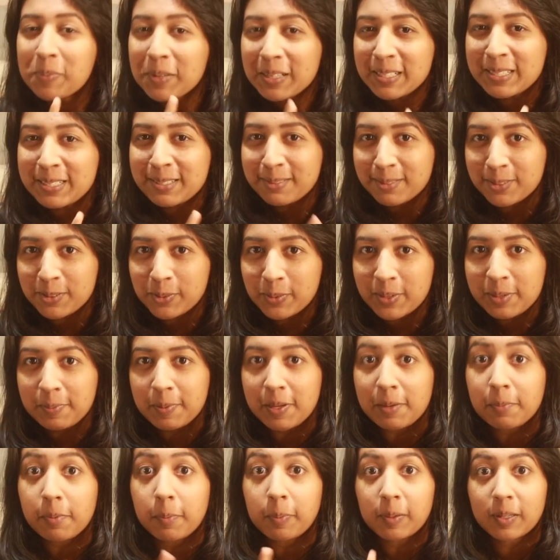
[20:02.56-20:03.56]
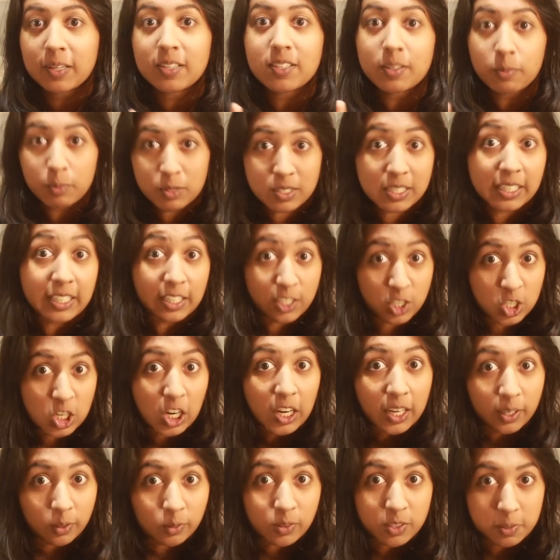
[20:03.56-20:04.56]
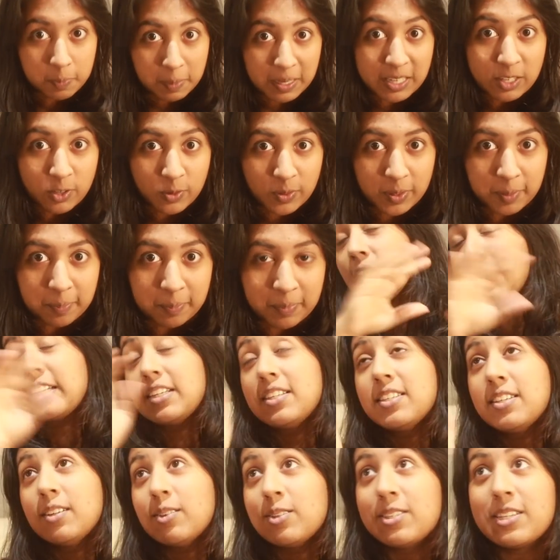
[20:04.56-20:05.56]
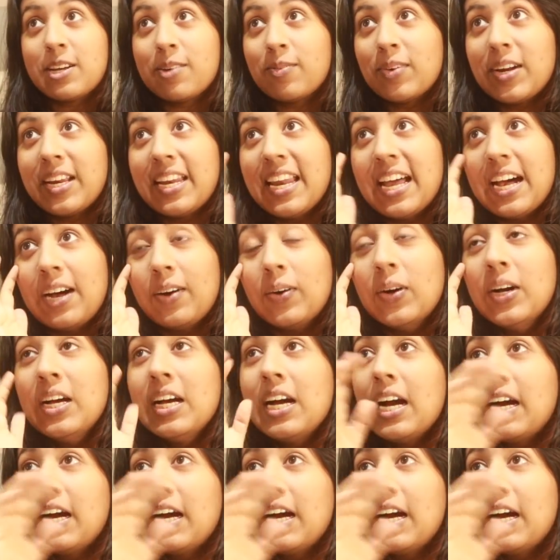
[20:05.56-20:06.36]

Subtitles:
because it was creepy, but because it was like a child's bedroom. I can still see it right now.